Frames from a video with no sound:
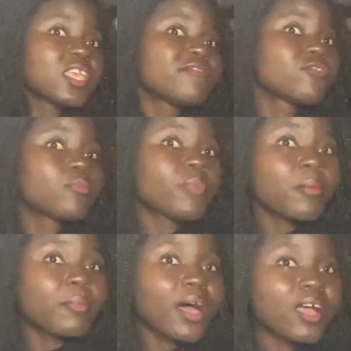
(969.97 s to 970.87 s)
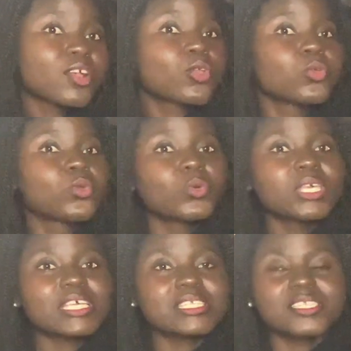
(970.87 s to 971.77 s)
If you remember,
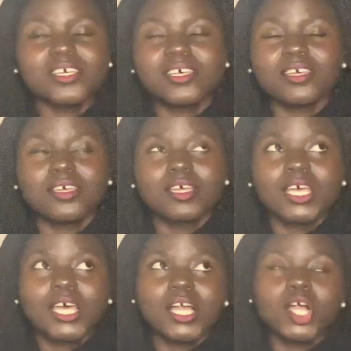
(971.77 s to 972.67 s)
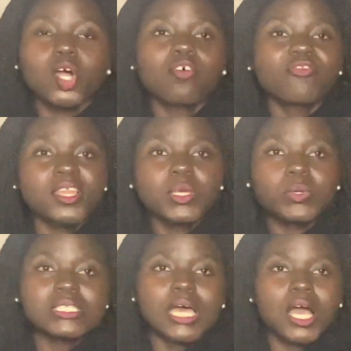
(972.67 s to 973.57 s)
Chloe is the girlfriend he
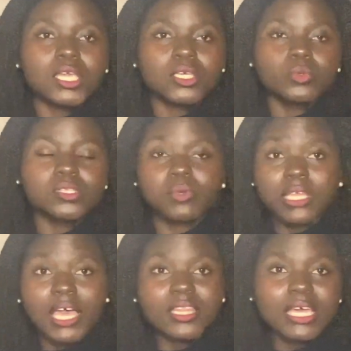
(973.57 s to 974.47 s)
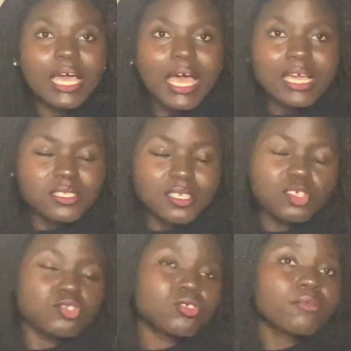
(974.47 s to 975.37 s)
was arguing with when he had the car accident,
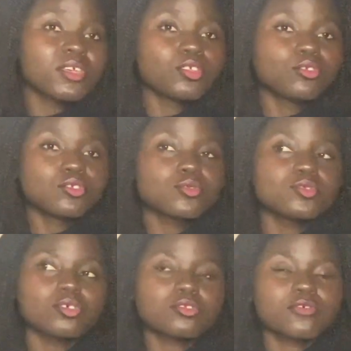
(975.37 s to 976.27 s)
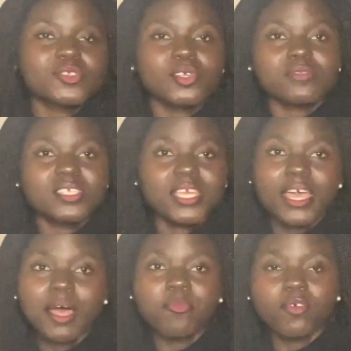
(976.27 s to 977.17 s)
the story he used to sort of soften
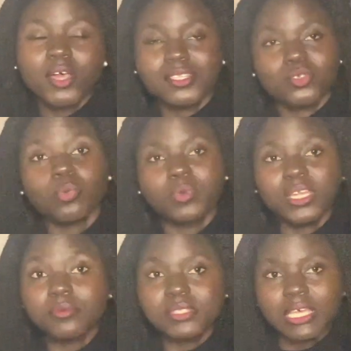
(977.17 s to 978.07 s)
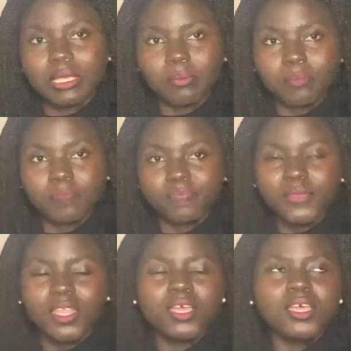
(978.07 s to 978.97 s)
her up for her to open up to him.
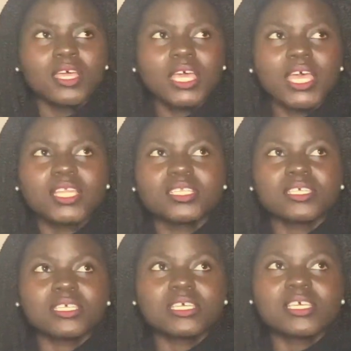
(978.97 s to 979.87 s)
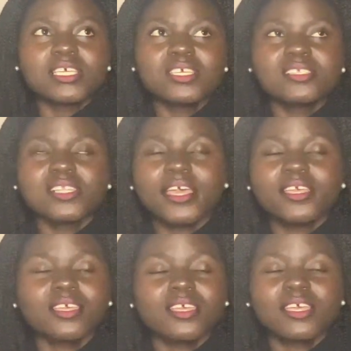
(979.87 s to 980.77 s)
And he's like,
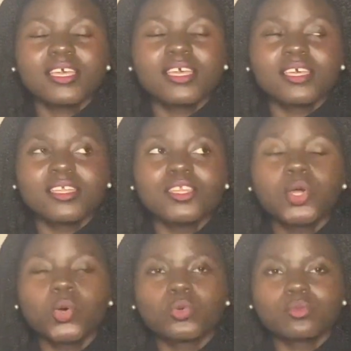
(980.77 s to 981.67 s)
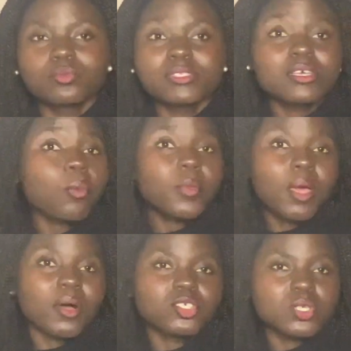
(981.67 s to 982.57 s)
no, tell me
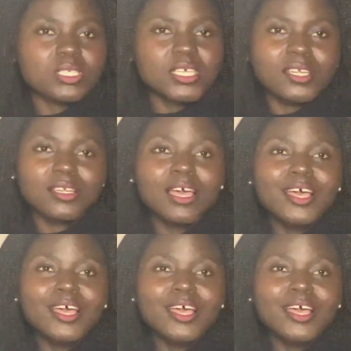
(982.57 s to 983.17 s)
about your son.